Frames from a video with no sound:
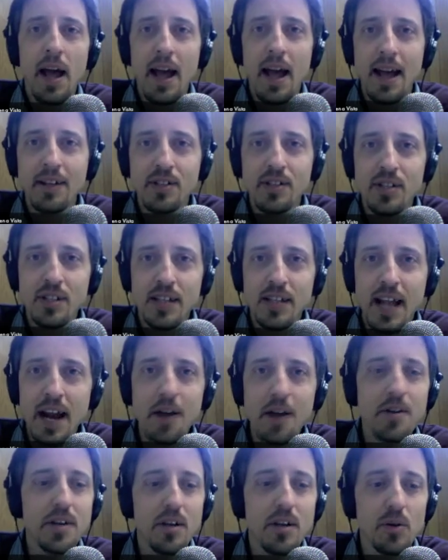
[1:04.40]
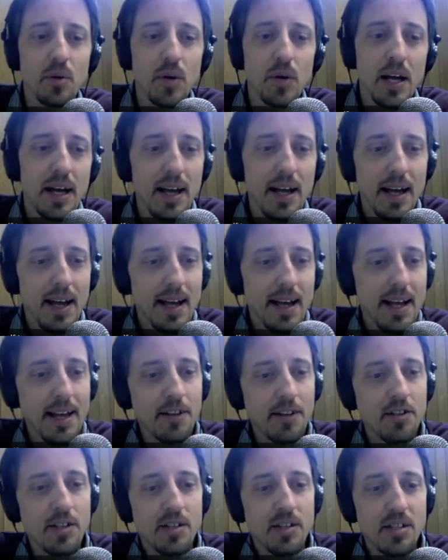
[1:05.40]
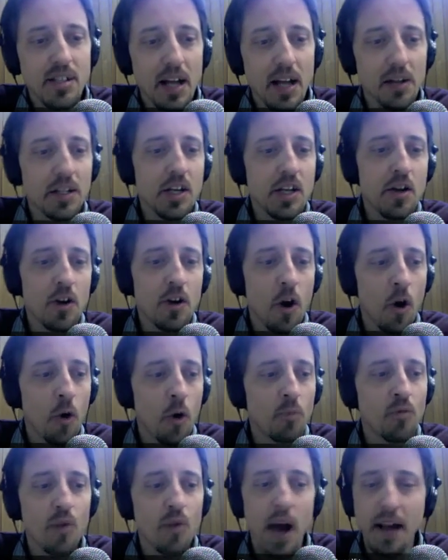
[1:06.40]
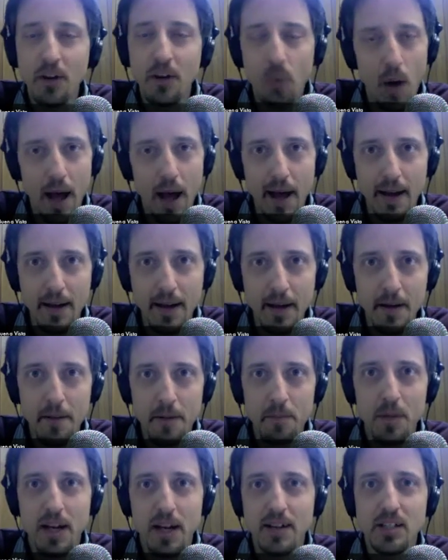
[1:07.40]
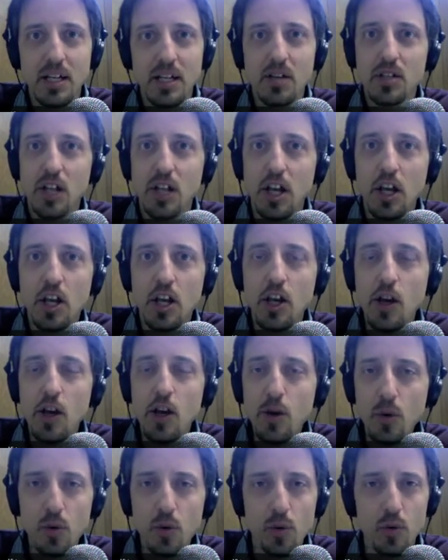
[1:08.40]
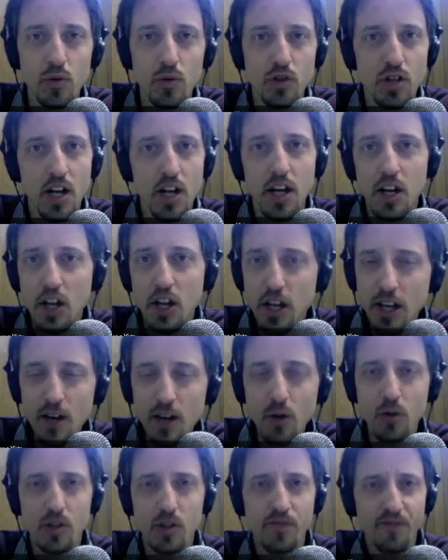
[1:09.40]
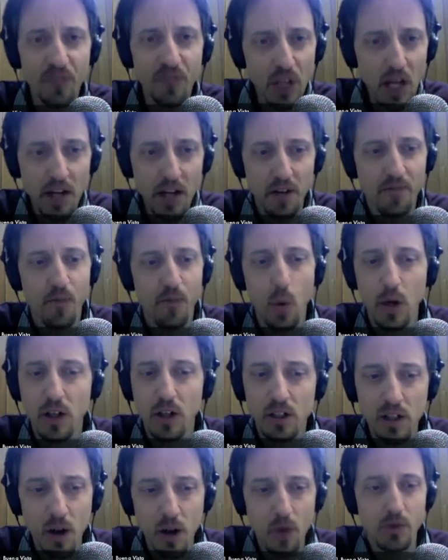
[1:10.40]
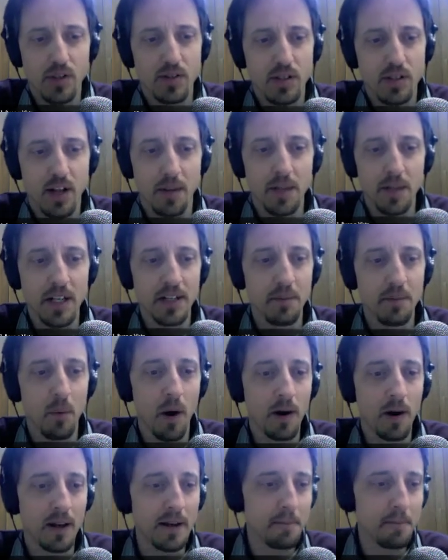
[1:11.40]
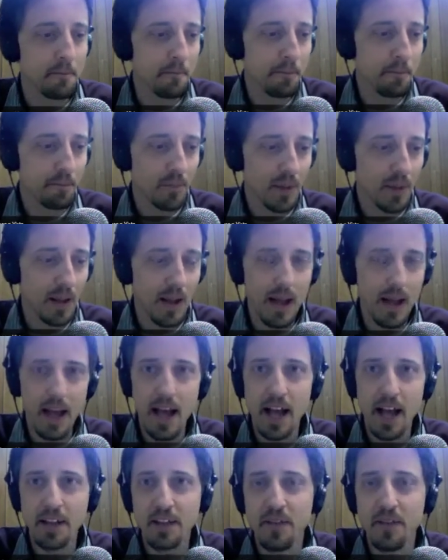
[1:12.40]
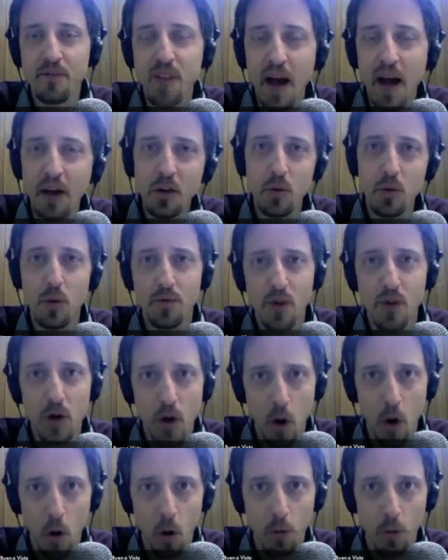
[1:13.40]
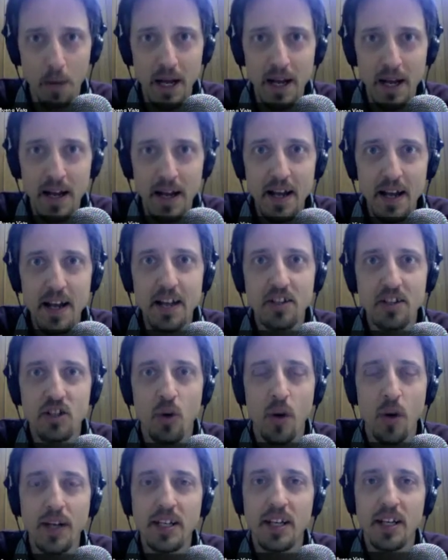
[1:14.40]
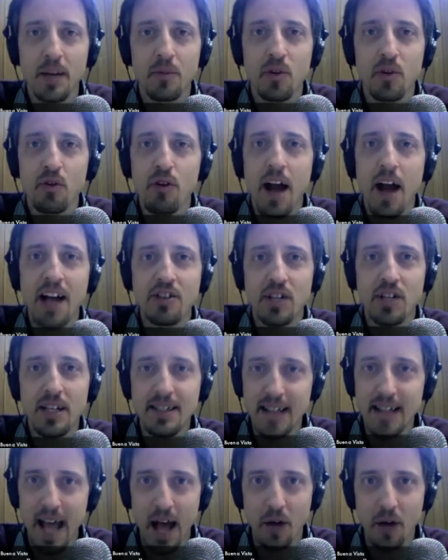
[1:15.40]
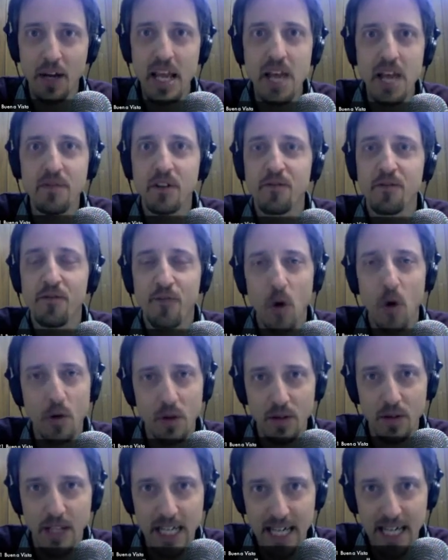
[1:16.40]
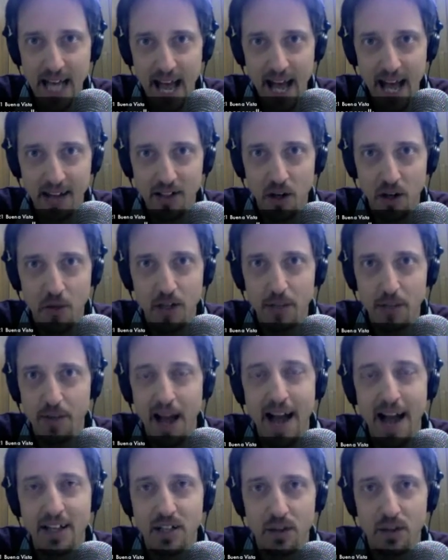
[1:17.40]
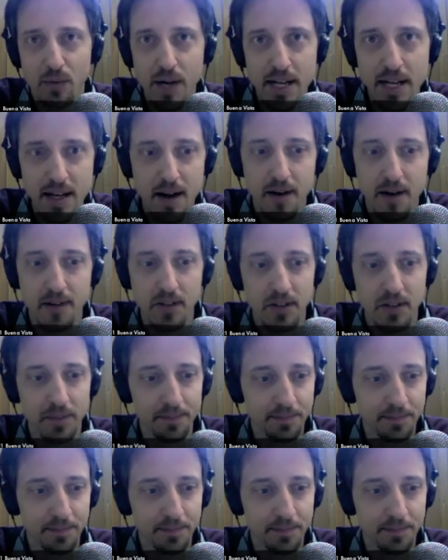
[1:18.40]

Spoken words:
and scare you into selling your home right away because there's a huge, huge flood of foreclosures coming to the market, and the value of your home is going to come crashing down even further than it has over the past 3 years.